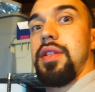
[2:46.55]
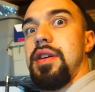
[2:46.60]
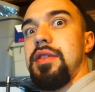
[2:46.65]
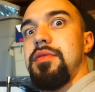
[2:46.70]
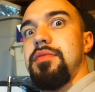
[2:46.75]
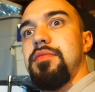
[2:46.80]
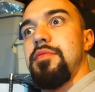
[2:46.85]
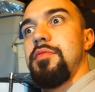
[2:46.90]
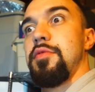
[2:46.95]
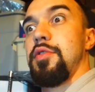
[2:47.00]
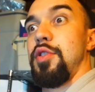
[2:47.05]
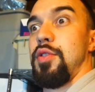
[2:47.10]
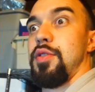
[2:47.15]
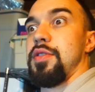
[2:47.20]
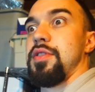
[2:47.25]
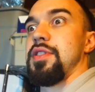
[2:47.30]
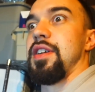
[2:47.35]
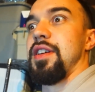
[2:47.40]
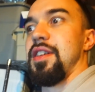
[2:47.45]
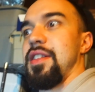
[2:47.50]
that
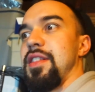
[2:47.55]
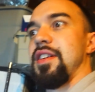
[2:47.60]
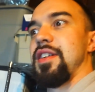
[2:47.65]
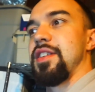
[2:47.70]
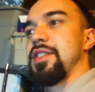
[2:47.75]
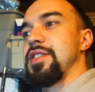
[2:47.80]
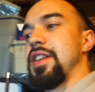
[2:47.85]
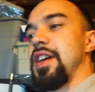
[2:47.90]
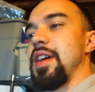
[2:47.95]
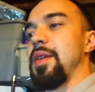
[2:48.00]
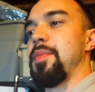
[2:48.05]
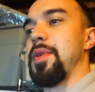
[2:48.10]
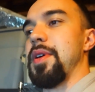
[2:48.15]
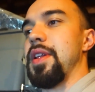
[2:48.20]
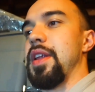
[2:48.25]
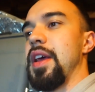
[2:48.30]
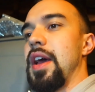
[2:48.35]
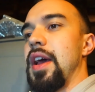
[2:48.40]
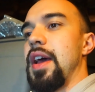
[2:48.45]
looks like a letter J, but